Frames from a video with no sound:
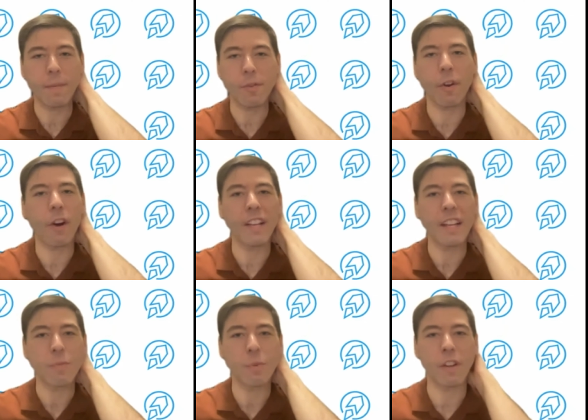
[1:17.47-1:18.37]
I'm sure our
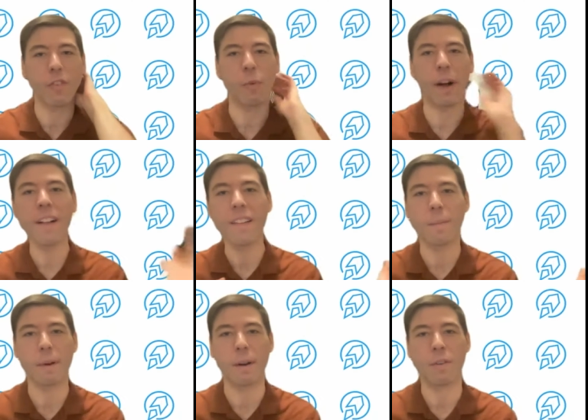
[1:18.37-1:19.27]
audience would as well
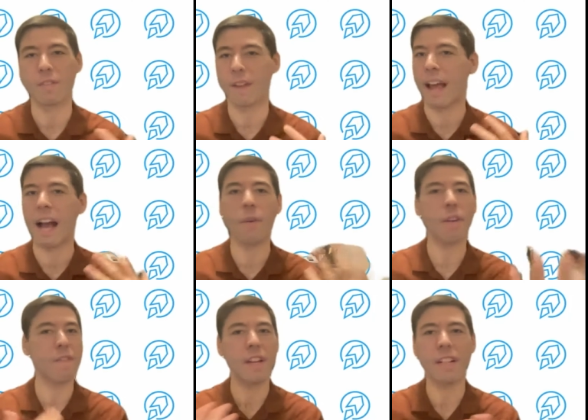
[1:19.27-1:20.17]
about how
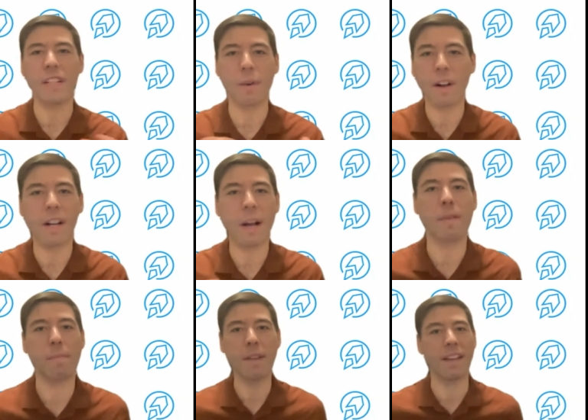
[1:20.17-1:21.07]
did VLE Rock come
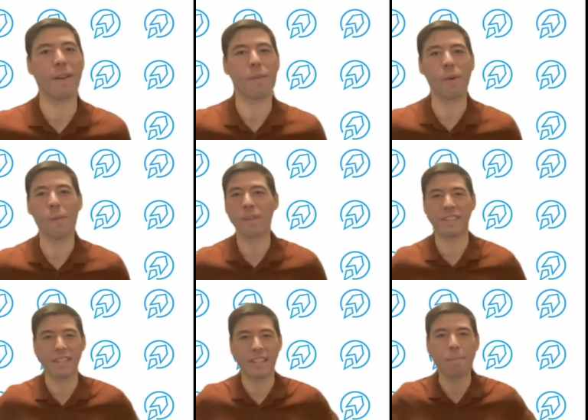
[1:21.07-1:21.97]
to be? What was
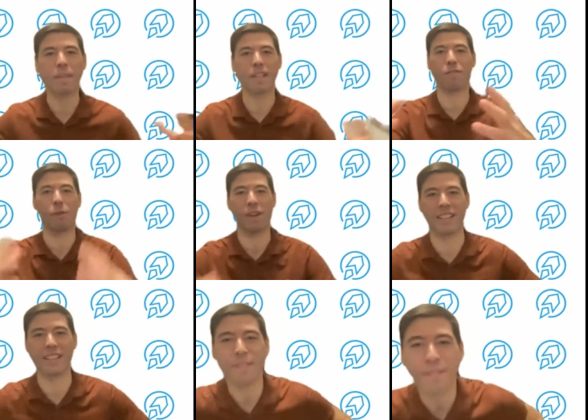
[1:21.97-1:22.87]
the impetus for it?